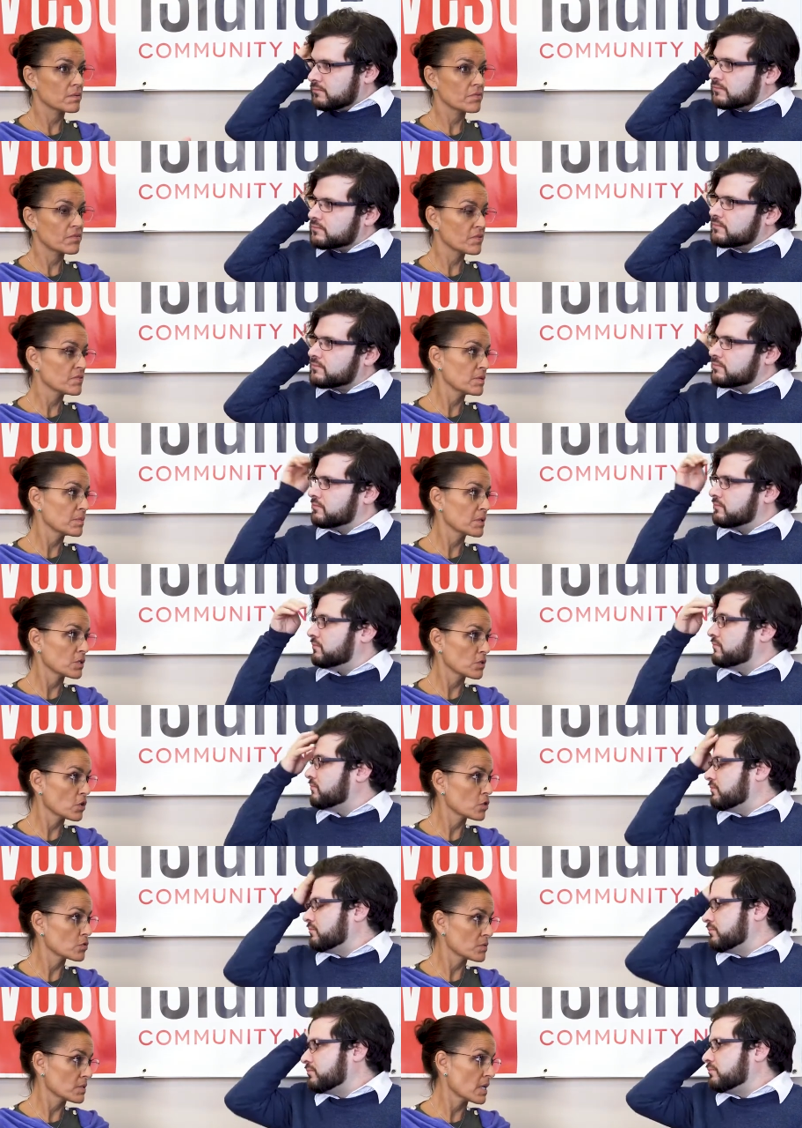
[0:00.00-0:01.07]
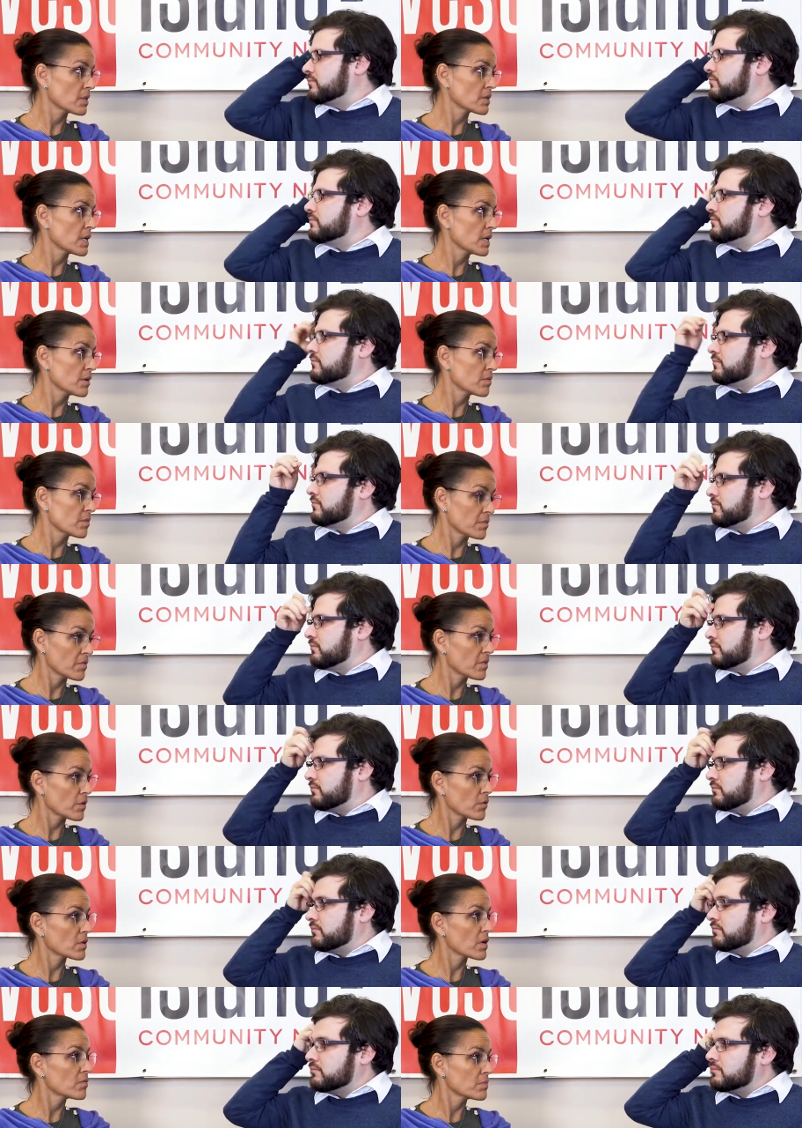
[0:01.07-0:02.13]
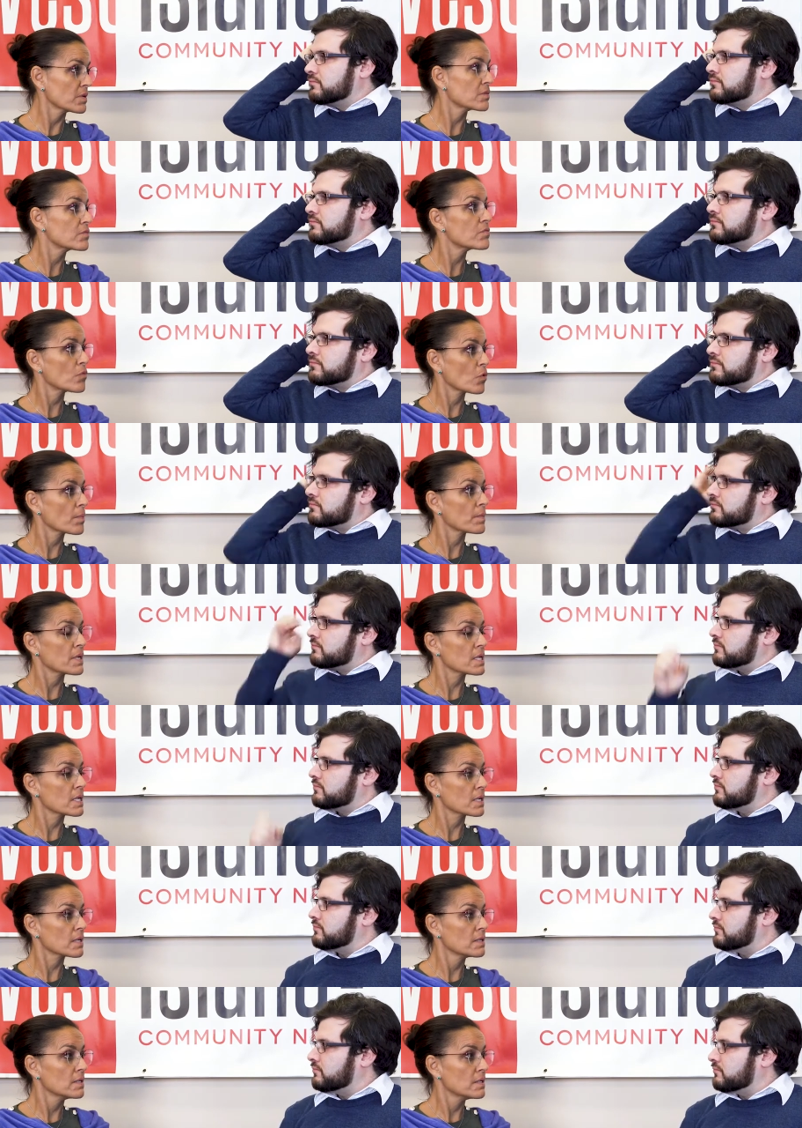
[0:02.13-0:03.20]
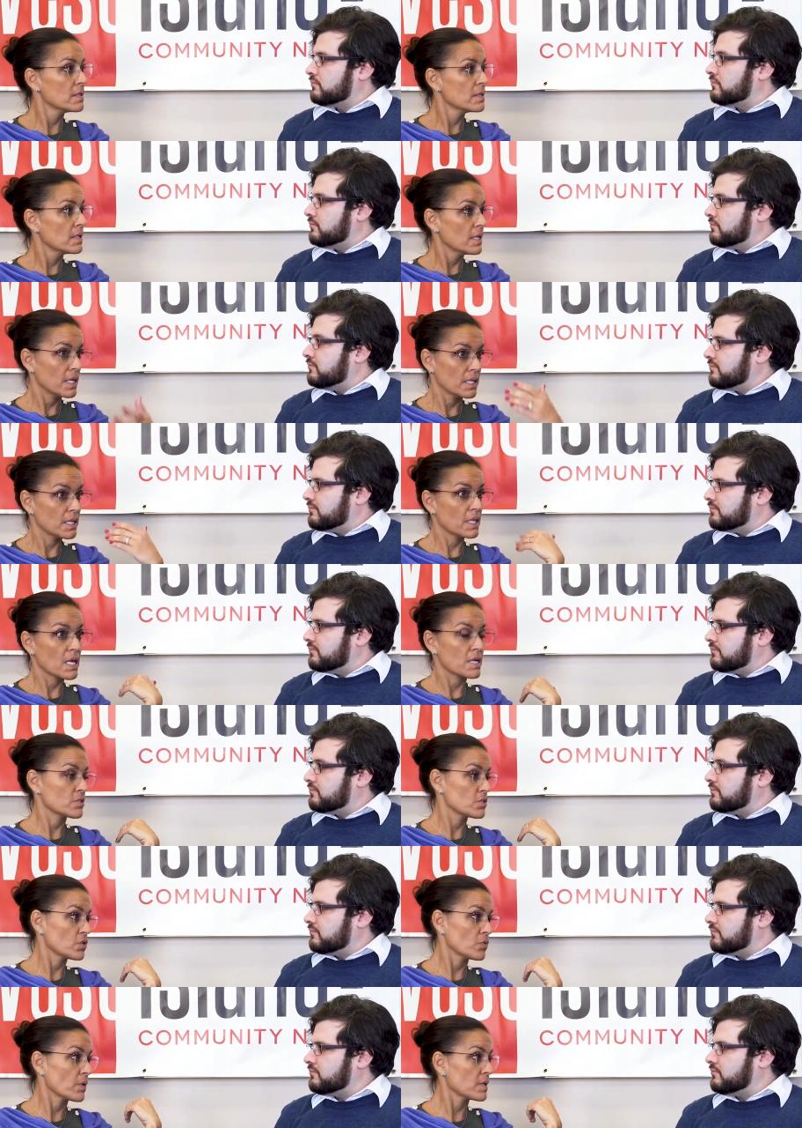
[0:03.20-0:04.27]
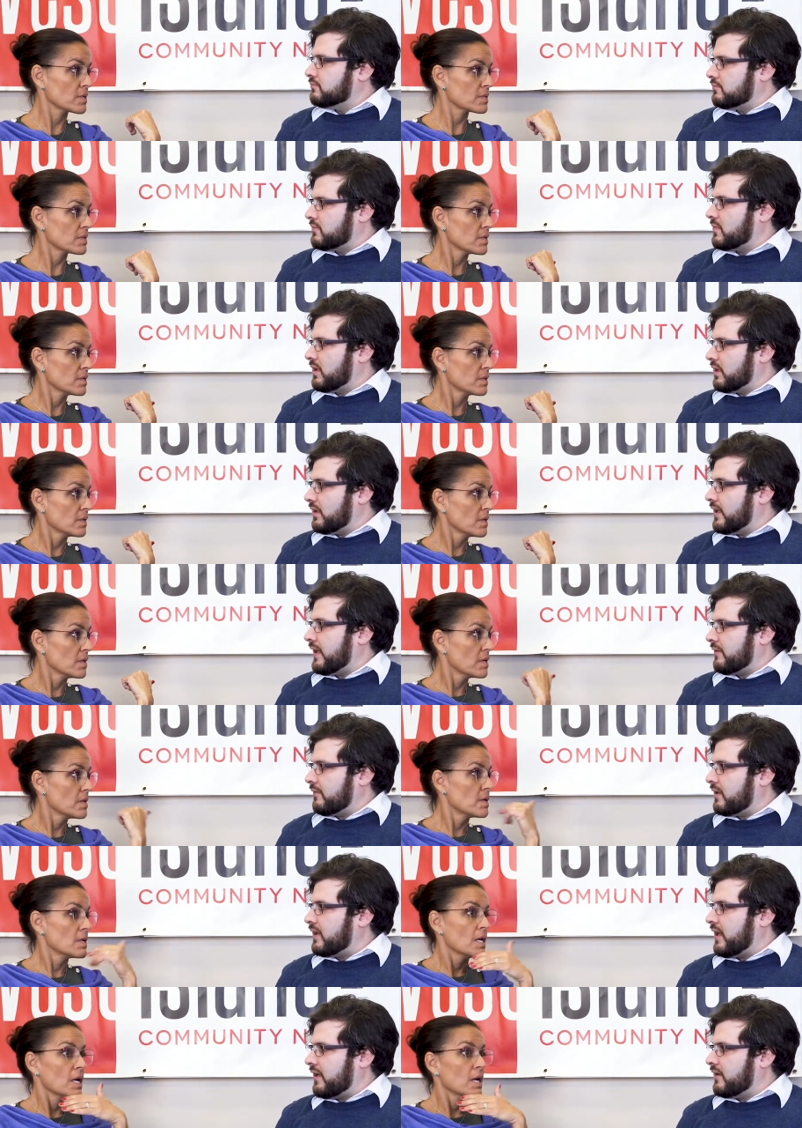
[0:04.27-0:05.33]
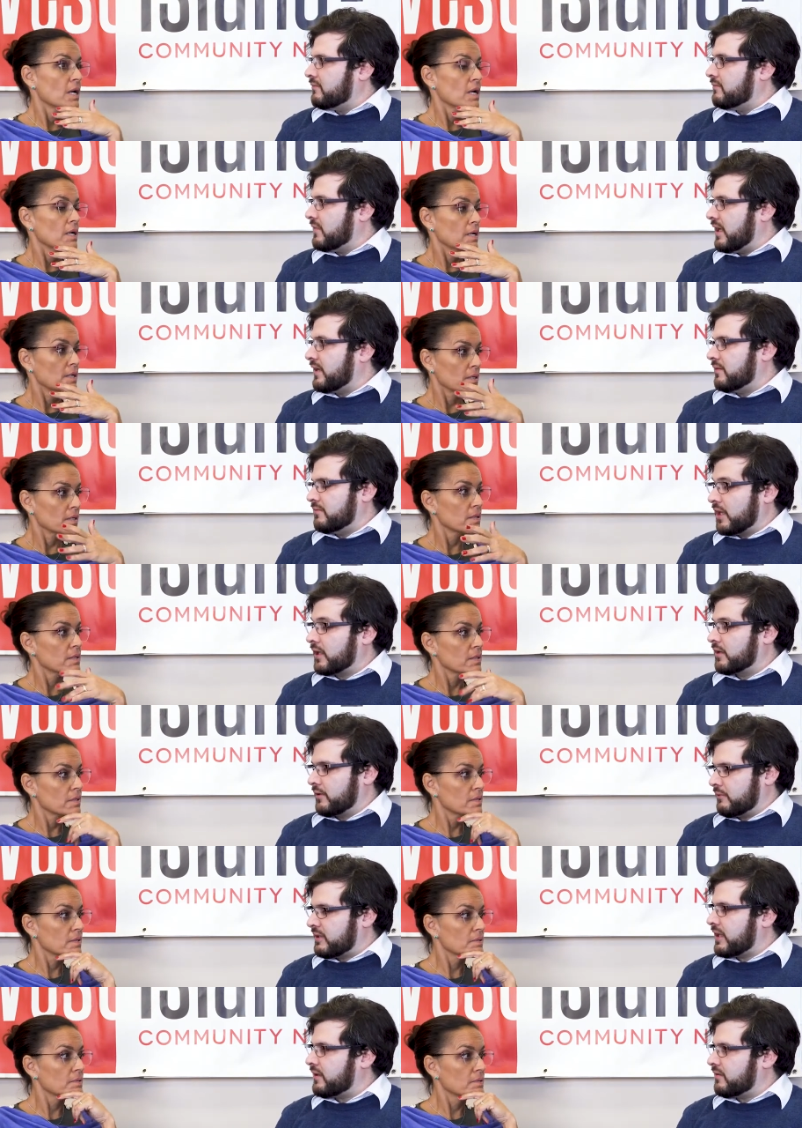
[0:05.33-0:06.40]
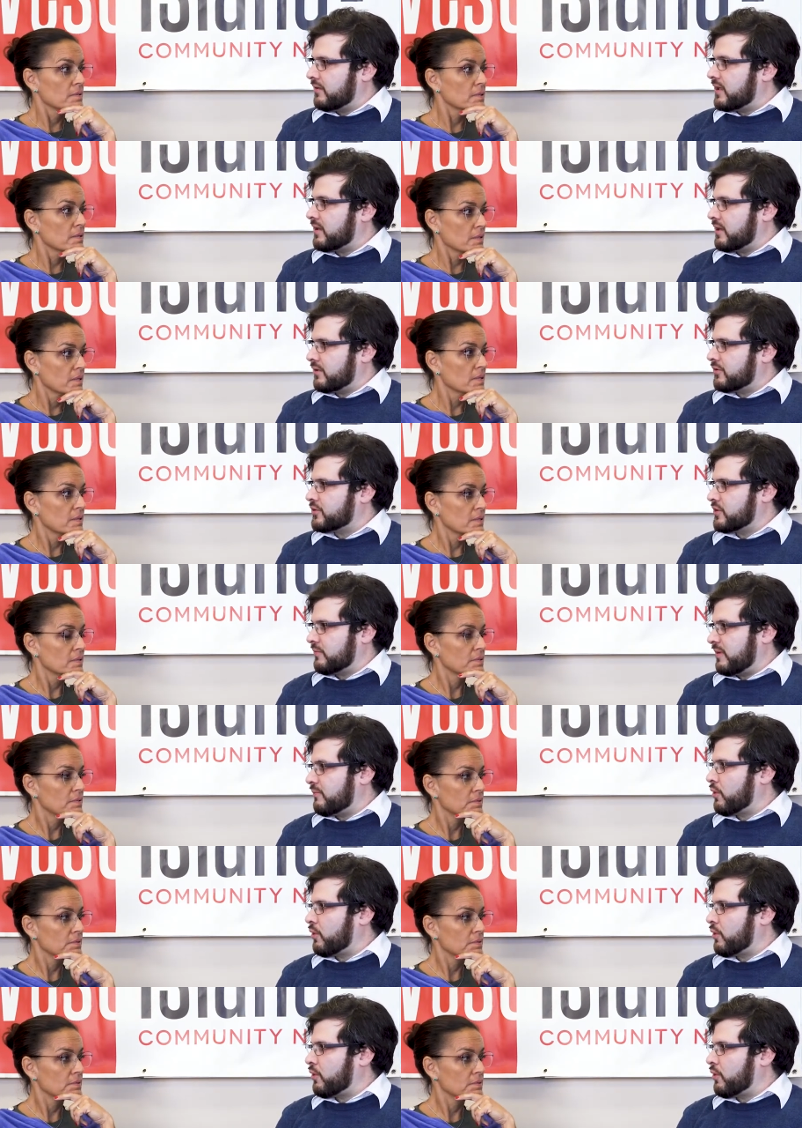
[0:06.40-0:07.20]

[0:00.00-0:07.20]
Speaker 1: $50 million was allocated from the federal government for media in the last two weeks?
Speaker 2: Yeah, I, I, I, I agree with that. I think there should be